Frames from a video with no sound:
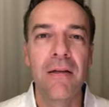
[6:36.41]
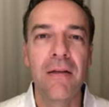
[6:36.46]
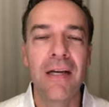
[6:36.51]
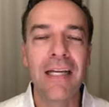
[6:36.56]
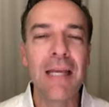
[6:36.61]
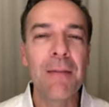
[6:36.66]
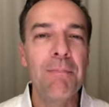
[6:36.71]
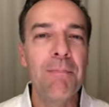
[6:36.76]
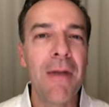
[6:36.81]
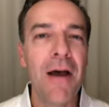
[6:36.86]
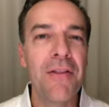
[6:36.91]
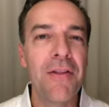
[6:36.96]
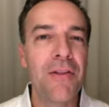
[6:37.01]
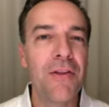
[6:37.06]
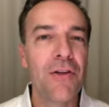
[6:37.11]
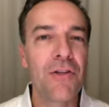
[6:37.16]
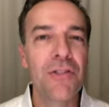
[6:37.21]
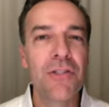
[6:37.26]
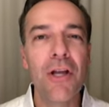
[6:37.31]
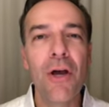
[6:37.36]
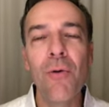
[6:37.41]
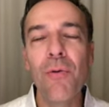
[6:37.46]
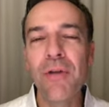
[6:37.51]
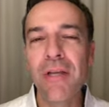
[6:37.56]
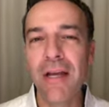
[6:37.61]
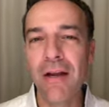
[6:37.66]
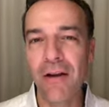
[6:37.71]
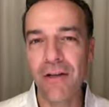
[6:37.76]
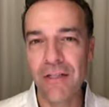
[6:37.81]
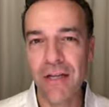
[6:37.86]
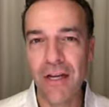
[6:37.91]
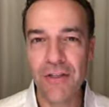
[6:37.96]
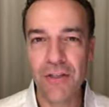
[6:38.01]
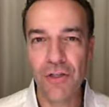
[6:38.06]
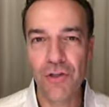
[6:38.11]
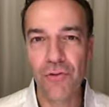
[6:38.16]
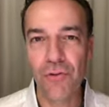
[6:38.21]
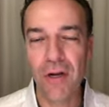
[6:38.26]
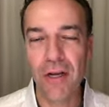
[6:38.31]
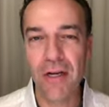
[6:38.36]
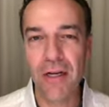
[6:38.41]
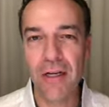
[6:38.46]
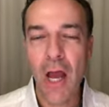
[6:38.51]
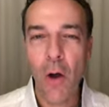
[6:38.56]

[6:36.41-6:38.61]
Now keep in mind that there's no guarantees in trading.